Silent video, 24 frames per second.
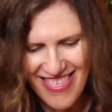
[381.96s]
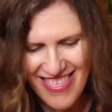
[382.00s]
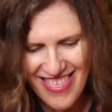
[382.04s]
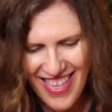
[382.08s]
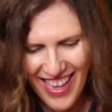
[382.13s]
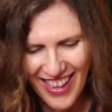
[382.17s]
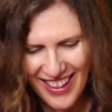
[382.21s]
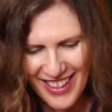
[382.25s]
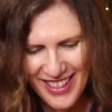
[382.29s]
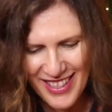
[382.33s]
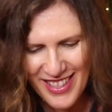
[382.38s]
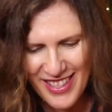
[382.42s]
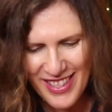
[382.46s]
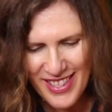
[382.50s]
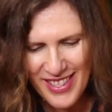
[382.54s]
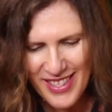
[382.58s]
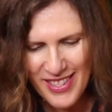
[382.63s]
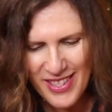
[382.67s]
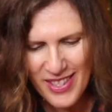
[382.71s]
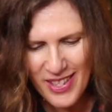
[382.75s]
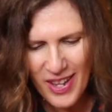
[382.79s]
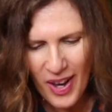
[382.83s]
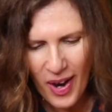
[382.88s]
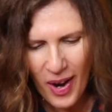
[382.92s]
That is
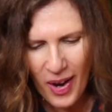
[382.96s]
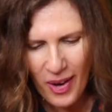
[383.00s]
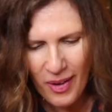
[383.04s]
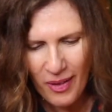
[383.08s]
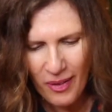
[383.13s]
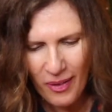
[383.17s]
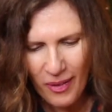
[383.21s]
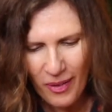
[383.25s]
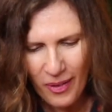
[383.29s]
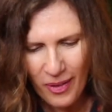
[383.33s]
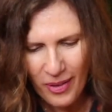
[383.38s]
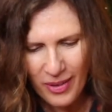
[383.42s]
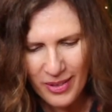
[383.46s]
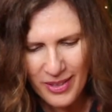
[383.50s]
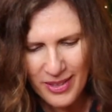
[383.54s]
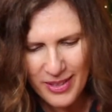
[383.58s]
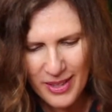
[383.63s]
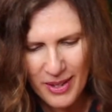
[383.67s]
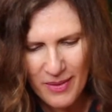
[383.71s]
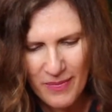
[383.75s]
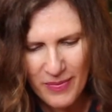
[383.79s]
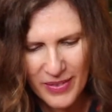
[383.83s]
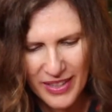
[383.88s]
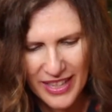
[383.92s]
so
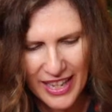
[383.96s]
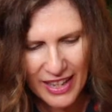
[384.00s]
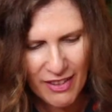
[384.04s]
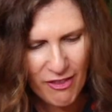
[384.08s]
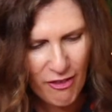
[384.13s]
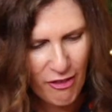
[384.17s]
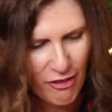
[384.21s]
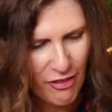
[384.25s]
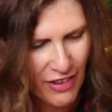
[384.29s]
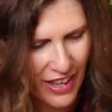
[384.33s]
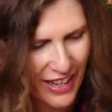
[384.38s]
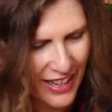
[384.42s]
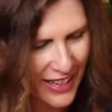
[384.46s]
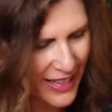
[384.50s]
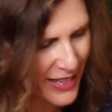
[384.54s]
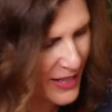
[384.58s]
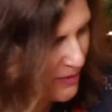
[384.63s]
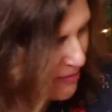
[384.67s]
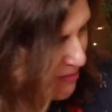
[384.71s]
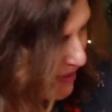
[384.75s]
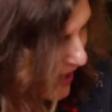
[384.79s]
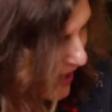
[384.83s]
awesome. The confetti is